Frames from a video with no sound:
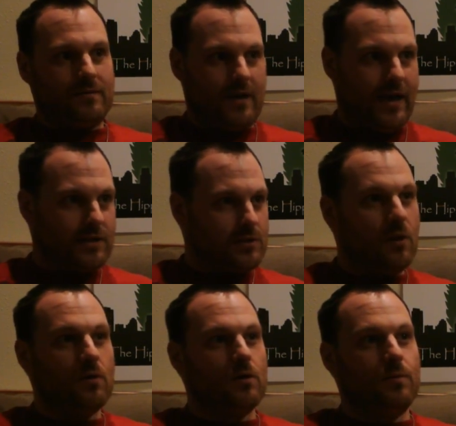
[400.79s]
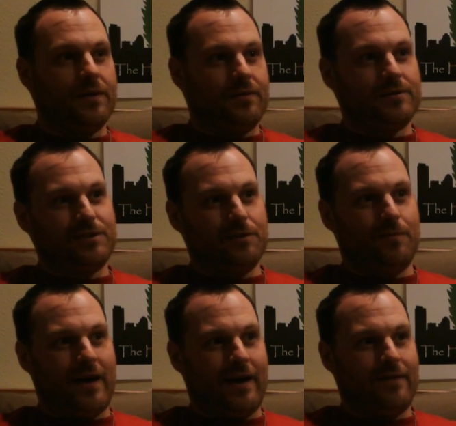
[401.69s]
yeah, it's local, but they'll still
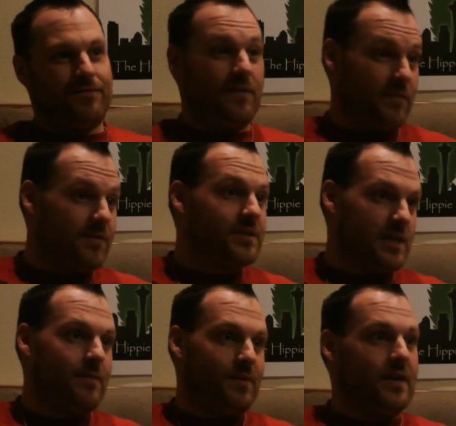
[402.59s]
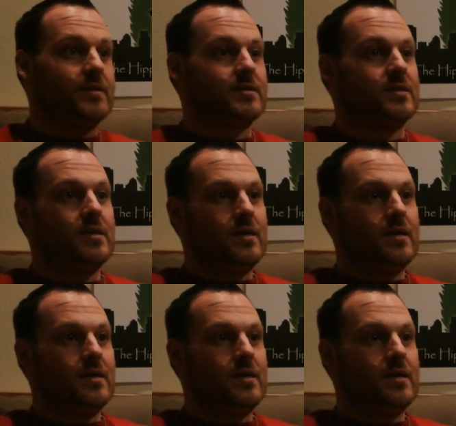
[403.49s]
buy 50 of the same piece.